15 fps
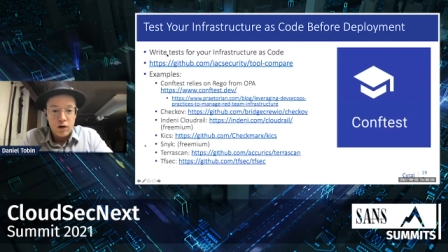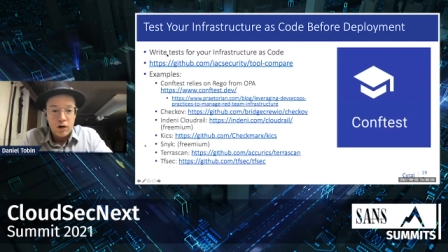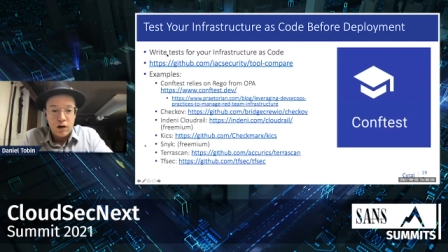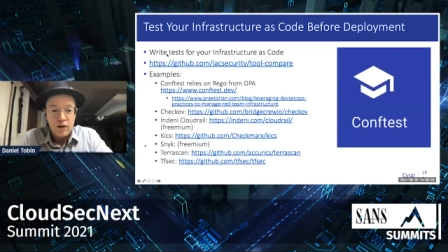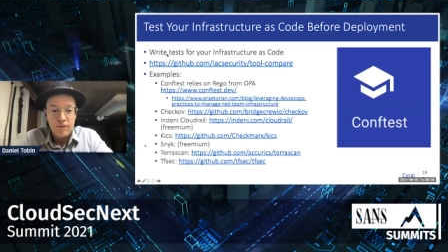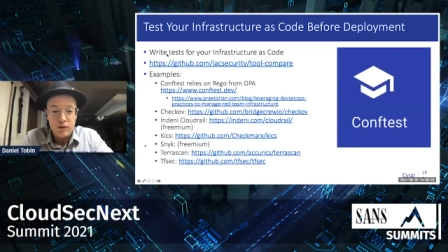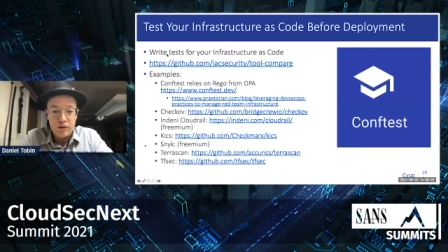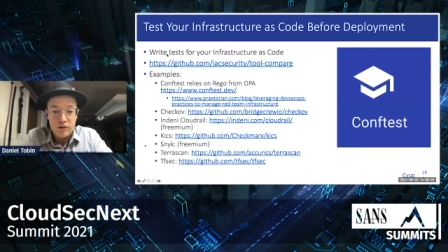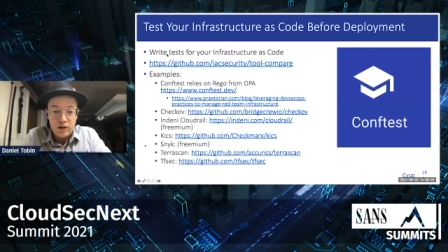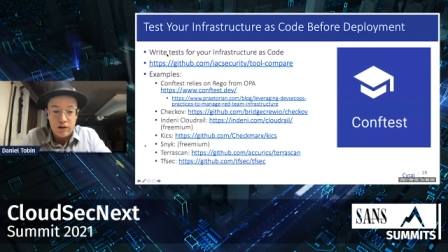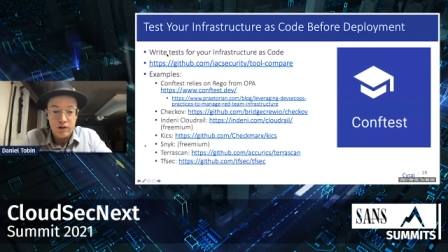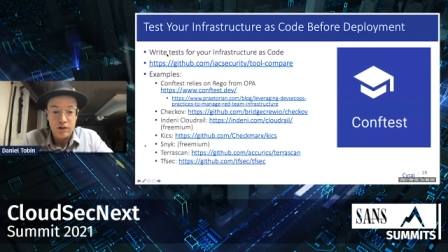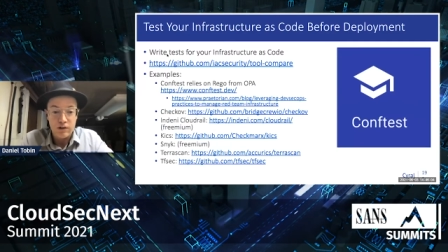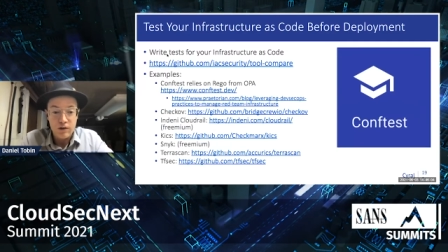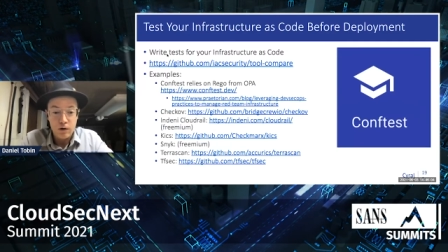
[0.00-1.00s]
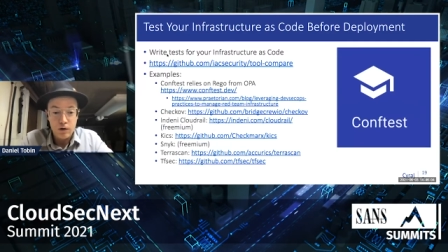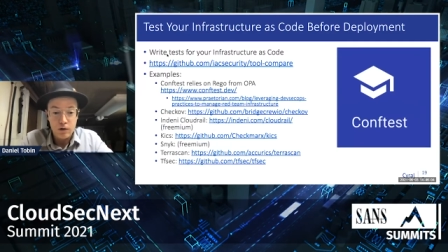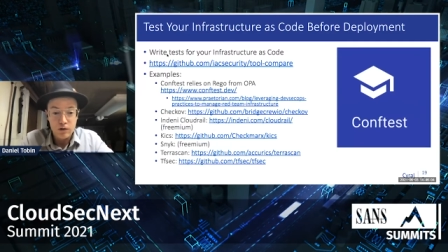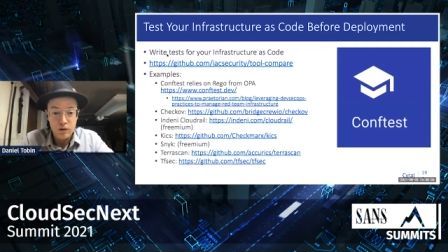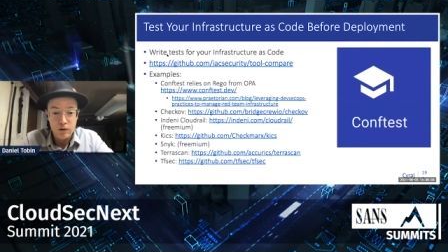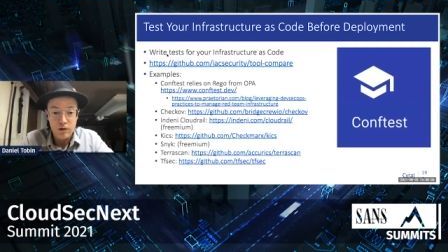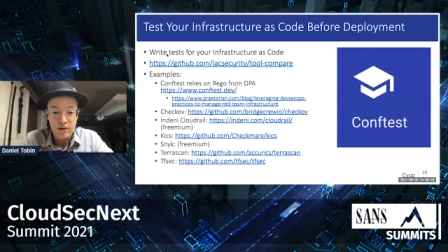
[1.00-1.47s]
Infrastructure as code
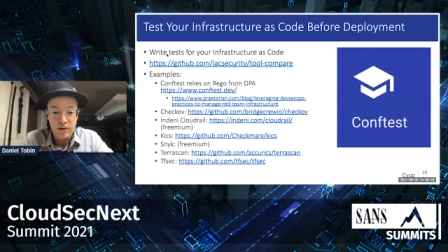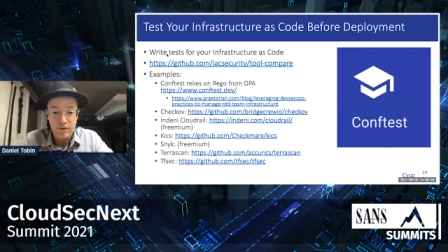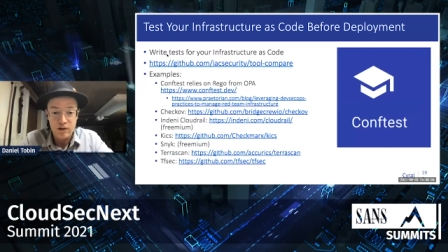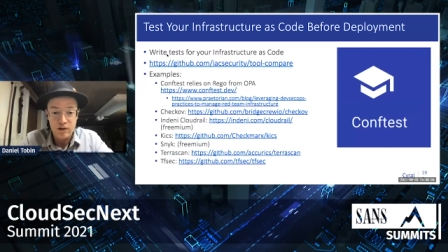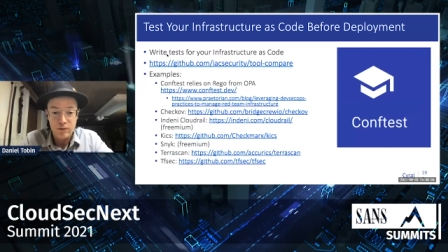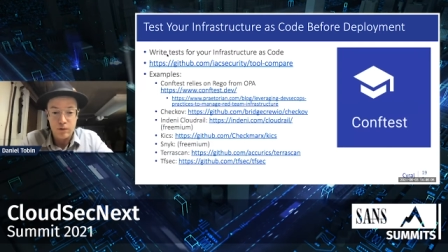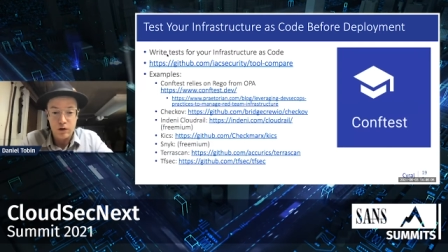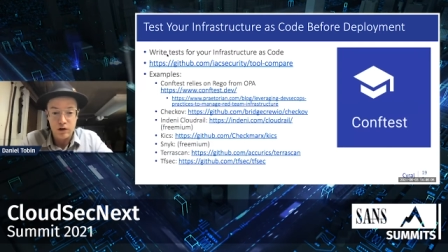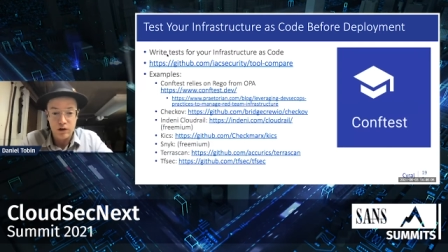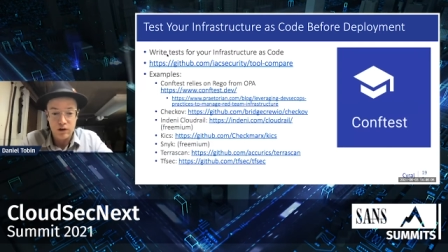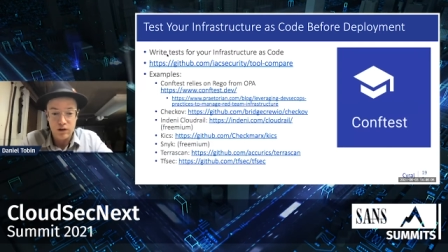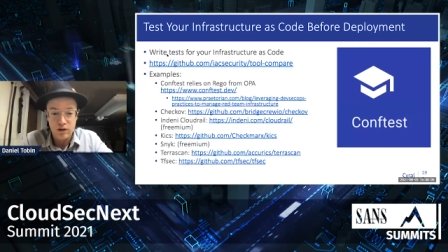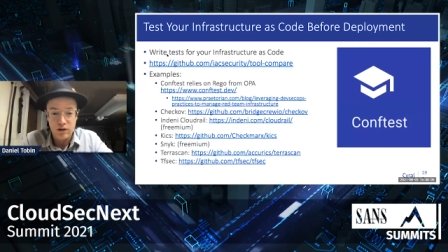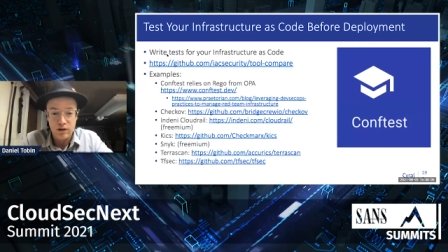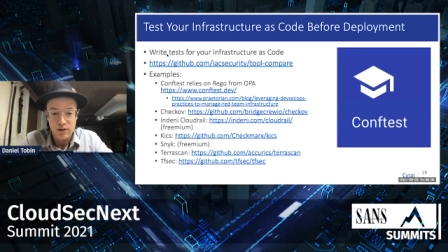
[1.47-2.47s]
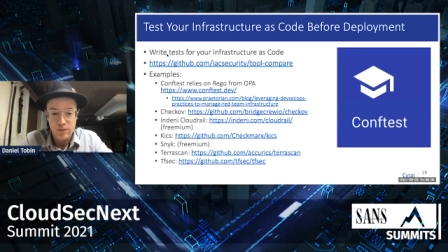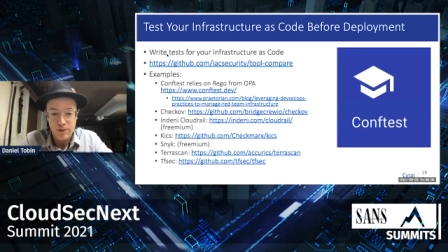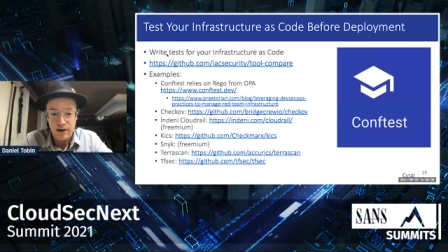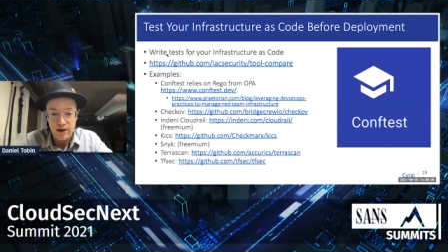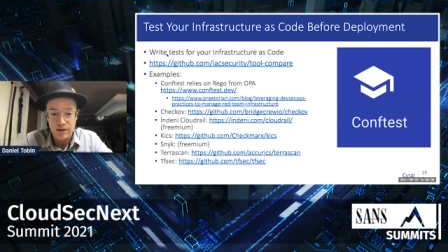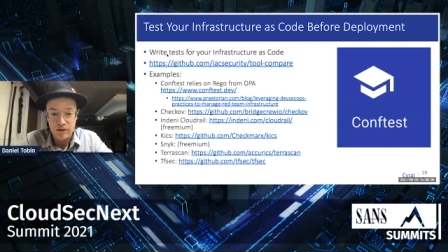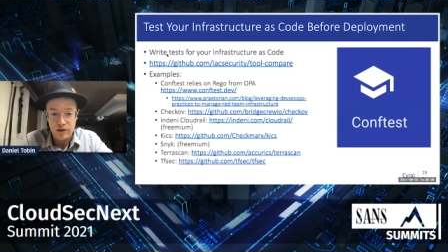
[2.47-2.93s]
tools have exploded in the
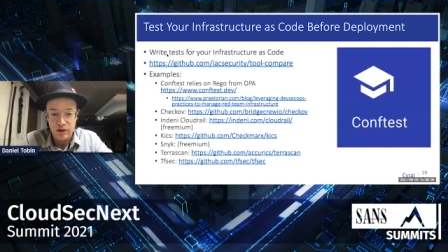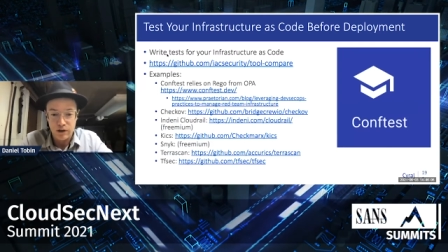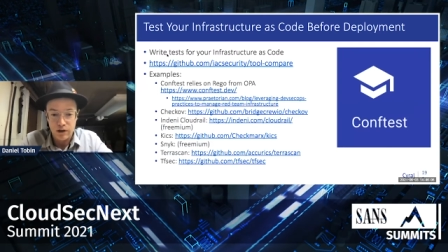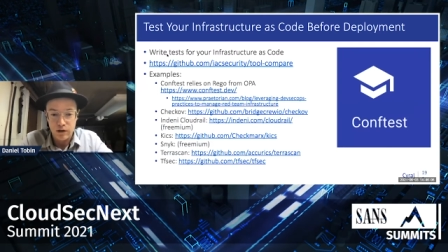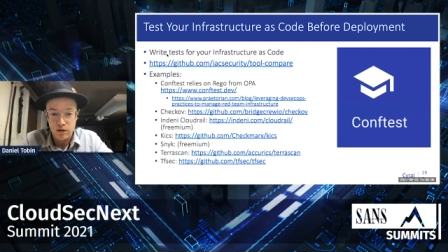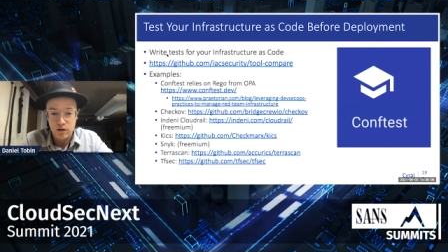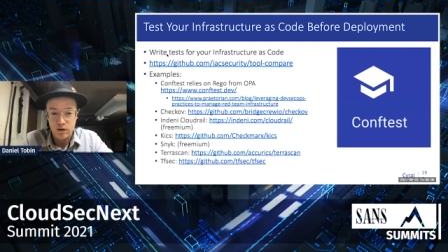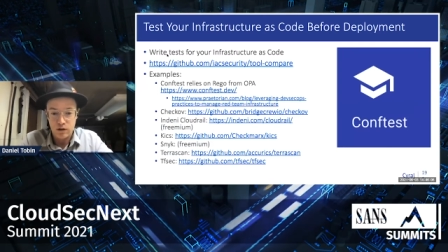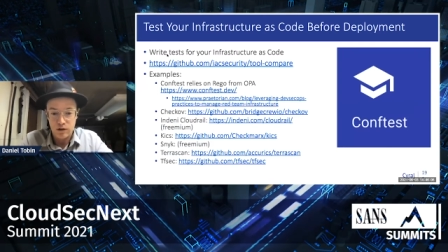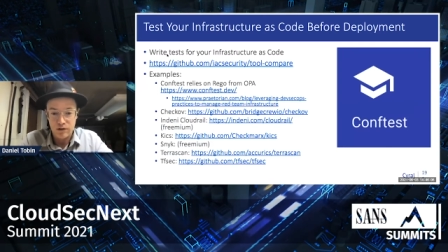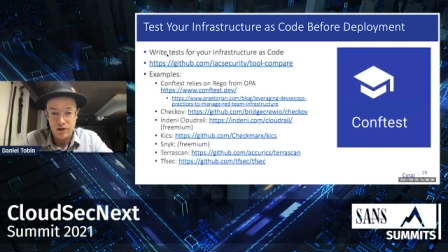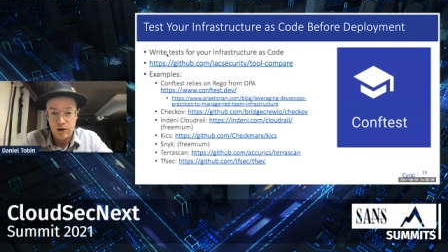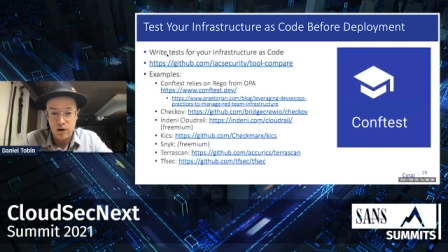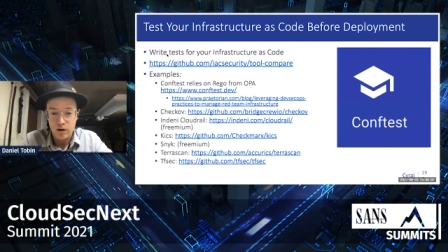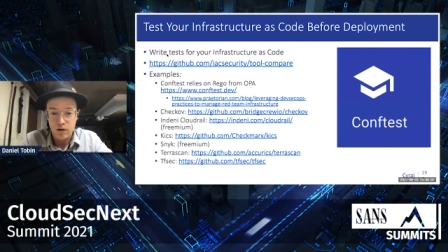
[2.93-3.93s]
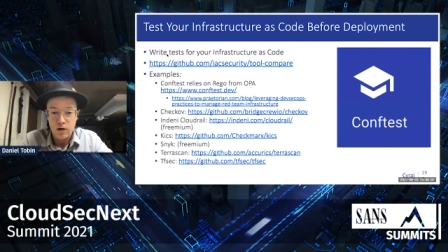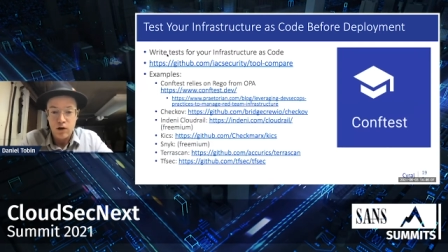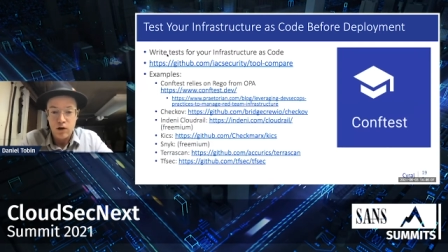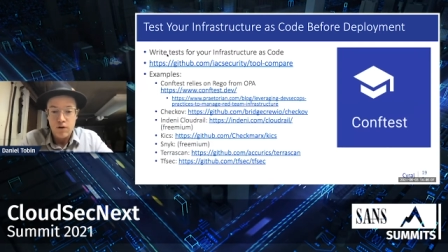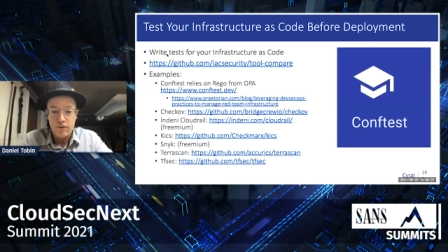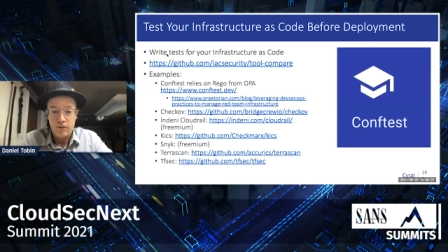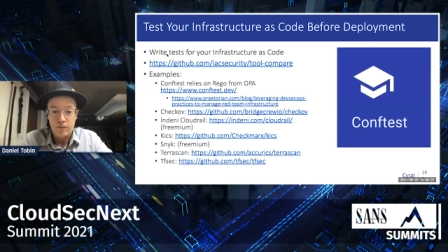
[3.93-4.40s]
past year or so,
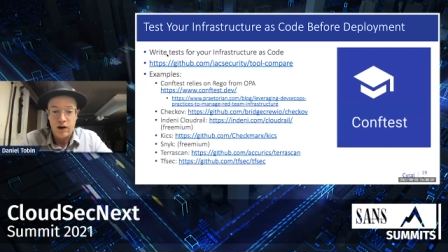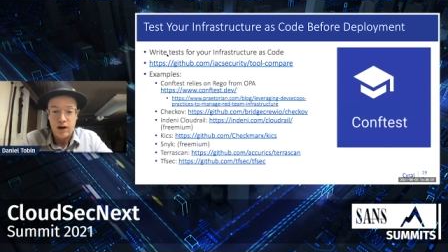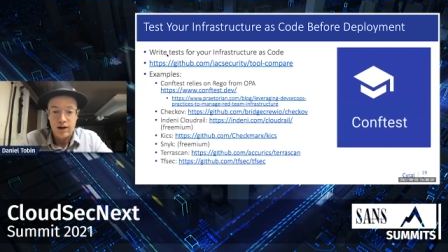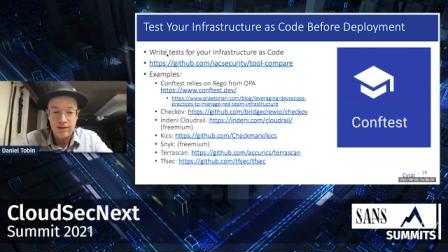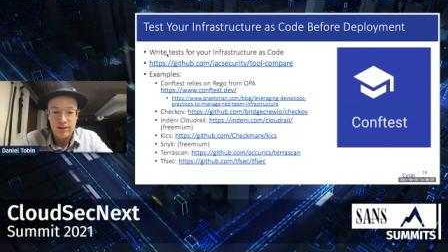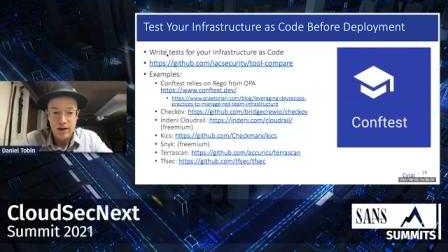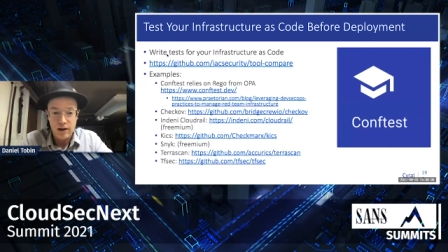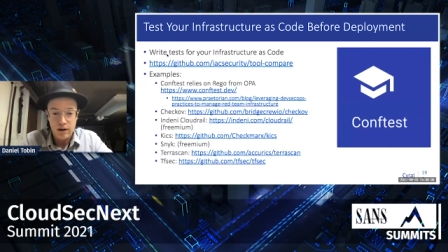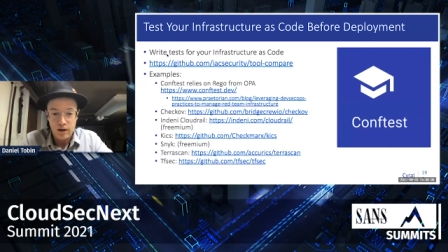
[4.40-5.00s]
from conf